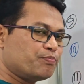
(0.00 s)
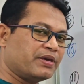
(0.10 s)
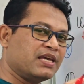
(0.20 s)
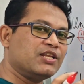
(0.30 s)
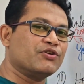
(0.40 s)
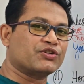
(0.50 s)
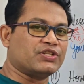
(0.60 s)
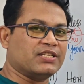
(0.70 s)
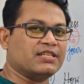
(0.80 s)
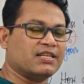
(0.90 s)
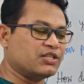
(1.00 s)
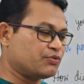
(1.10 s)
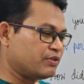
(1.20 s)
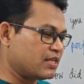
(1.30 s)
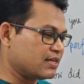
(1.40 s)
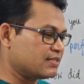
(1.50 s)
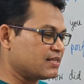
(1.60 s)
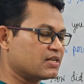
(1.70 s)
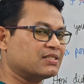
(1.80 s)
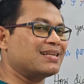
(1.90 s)
you begin your sentence with the
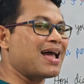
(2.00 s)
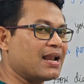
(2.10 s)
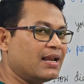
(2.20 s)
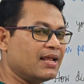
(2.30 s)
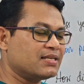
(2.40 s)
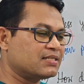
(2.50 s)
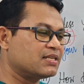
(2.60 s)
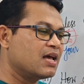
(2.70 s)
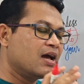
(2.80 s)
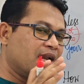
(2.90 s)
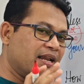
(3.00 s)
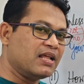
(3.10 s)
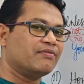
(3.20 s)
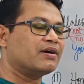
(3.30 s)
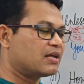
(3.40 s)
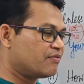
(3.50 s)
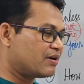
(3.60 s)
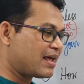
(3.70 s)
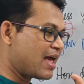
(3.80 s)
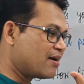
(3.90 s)
conjunction unless, never
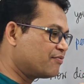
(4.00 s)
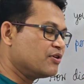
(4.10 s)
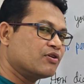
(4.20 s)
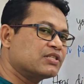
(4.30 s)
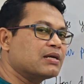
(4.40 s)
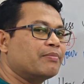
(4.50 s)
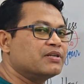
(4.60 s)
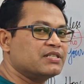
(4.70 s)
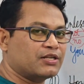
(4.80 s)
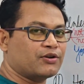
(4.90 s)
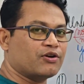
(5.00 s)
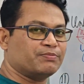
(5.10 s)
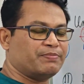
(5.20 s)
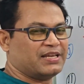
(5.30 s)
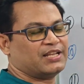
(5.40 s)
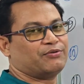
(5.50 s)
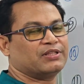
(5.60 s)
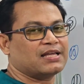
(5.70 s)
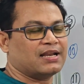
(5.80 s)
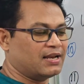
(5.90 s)
ever have your subordinate clause beginning
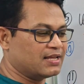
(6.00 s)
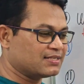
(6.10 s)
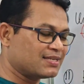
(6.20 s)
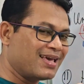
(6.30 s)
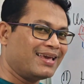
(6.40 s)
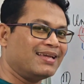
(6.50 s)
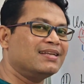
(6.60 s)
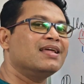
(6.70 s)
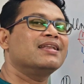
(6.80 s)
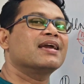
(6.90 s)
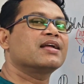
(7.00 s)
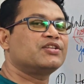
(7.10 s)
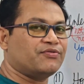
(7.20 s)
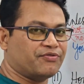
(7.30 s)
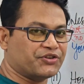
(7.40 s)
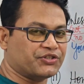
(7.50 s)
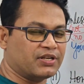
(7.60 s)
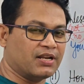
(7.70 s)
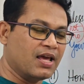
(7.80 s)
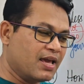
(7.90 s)
with unless in negative
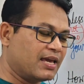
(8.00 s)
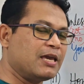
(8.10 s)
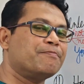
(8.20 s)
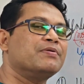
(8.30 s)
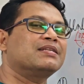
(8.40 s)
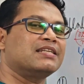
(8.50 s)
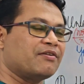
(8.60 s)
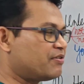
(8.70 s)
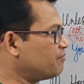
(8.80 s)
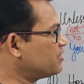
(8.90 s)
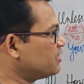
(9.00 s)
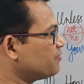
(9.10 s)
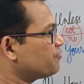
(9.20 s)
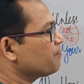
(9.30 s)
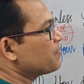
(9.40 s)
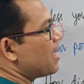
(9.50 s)
version. Keep it in affirmative